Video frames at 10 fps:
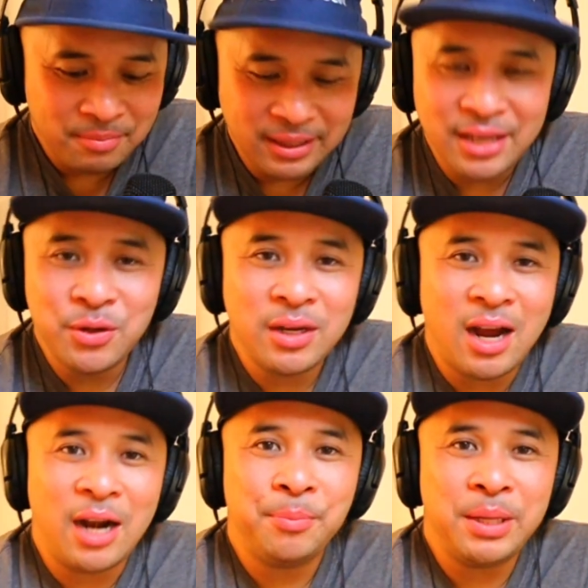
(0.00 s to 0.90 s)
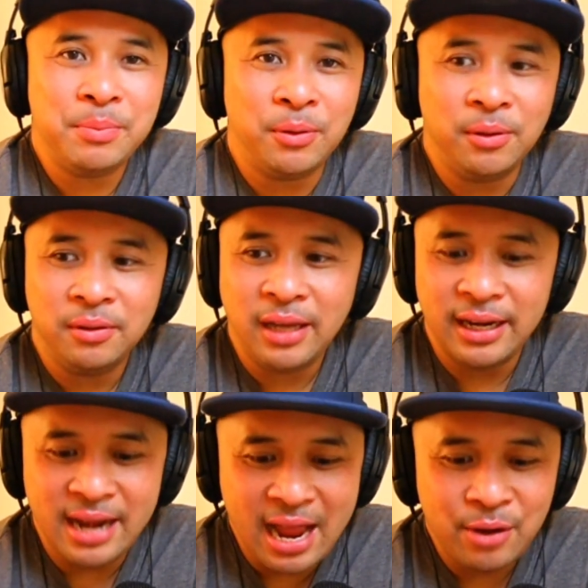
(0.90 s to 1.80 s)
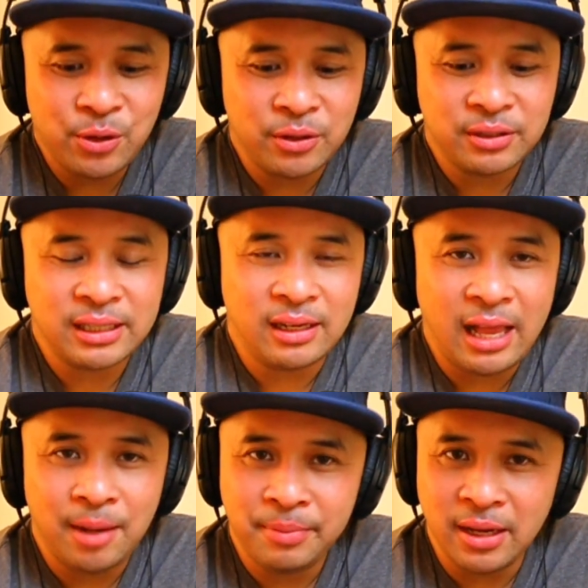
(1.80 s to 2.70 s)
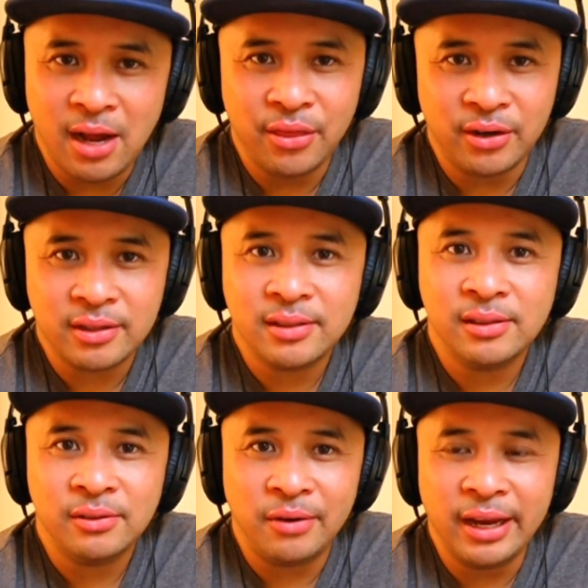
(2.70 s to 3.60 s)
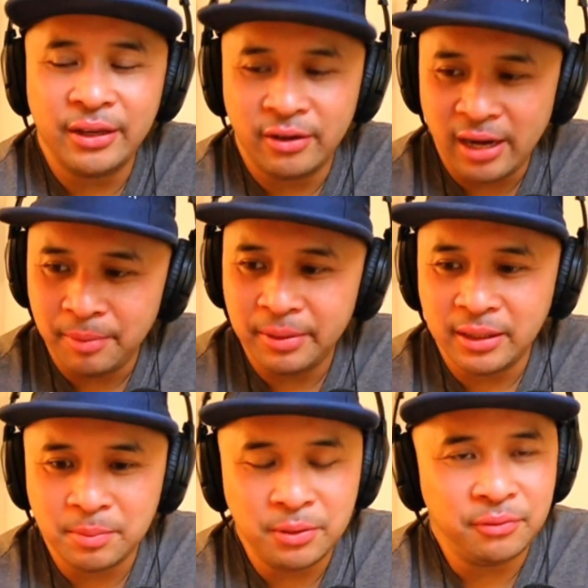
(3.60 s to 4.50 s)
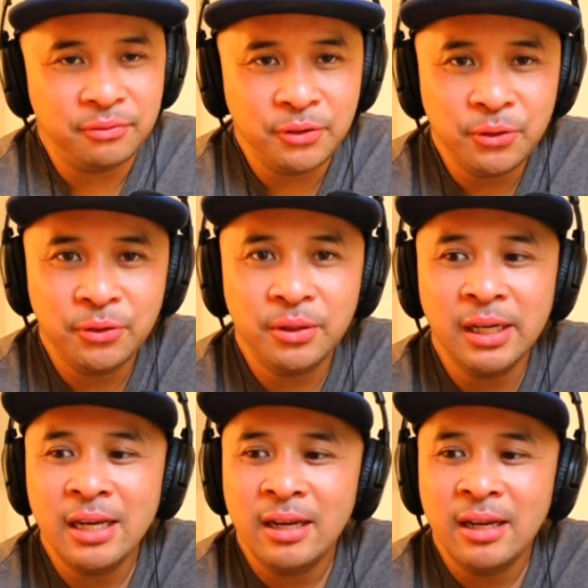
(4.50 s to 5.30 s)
but then you can hire people, and now you're helping others, right? You're helping to put food